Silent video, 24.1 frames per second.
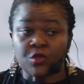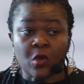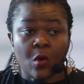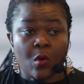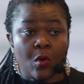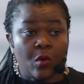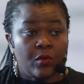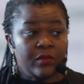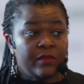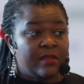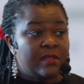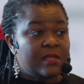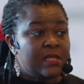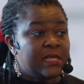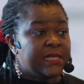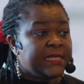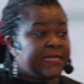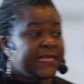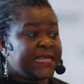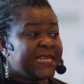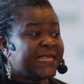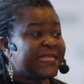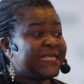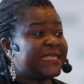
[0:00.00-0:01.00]
So
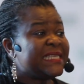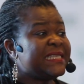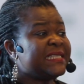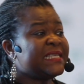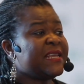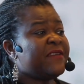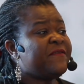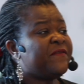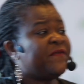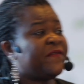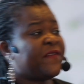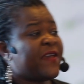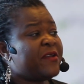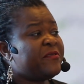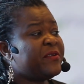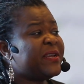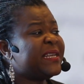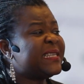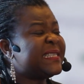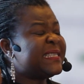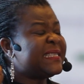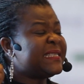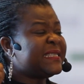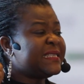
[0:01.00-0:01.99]
this is a
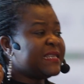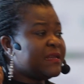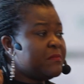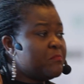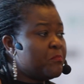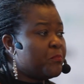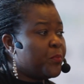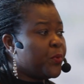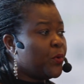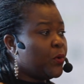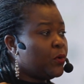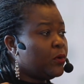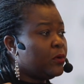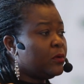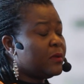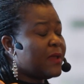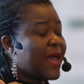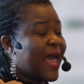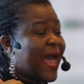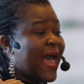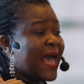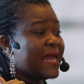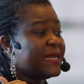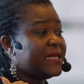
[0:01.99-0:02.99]
very simple
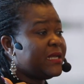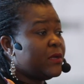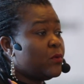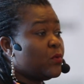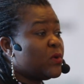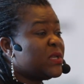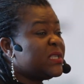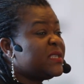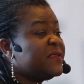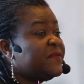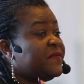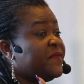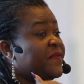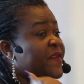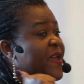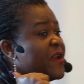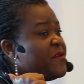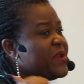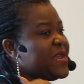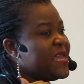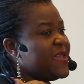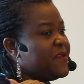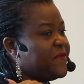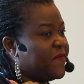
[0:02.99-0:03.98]
and it was
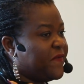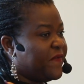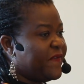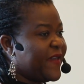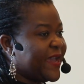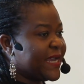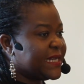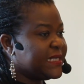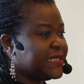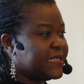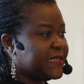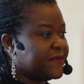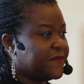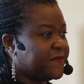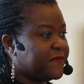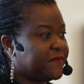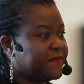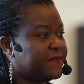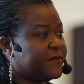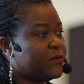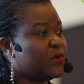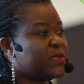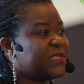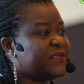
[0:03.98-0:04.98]
very
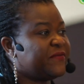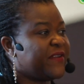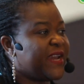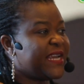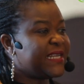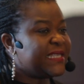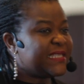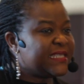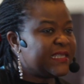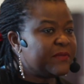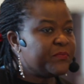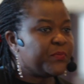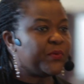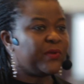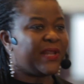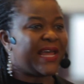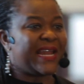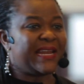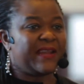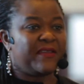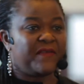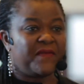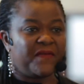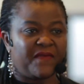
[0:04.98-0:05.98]
effective. It was a very simple
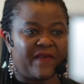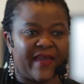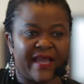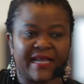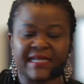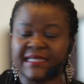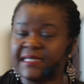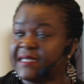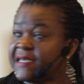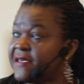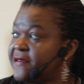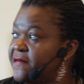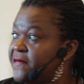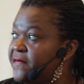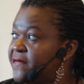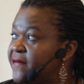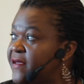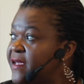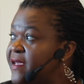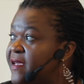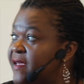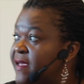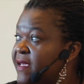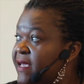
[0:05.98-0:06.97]
and effective
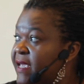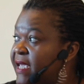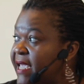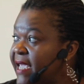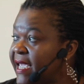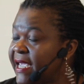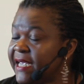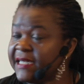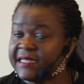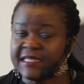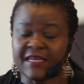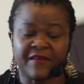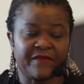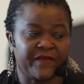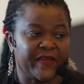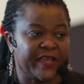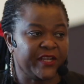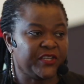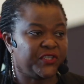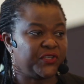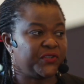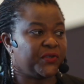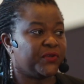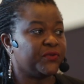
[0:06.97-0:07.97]

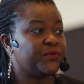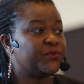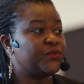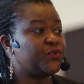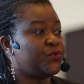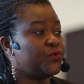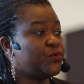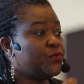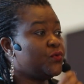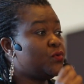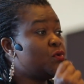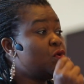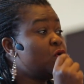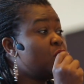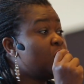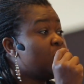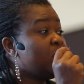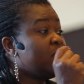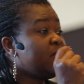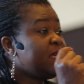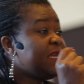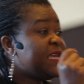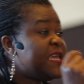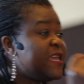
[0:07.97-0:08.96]
intervention to
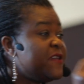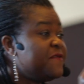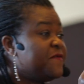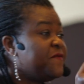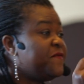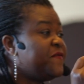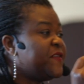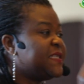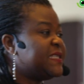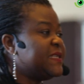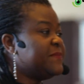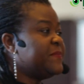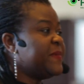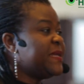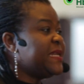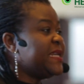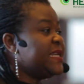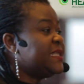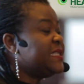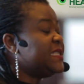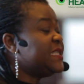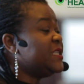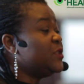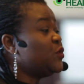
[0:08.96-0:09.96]
give
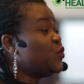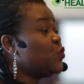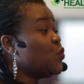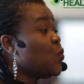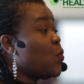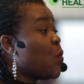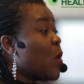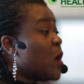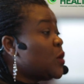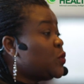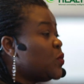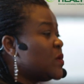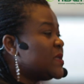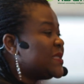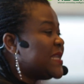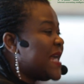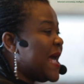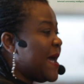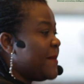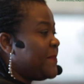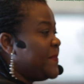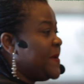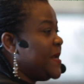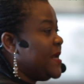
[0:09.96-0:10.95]
visibility to what
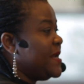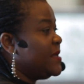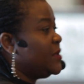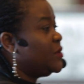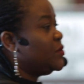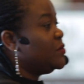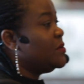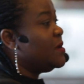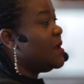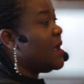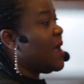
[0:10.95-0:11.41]
was happening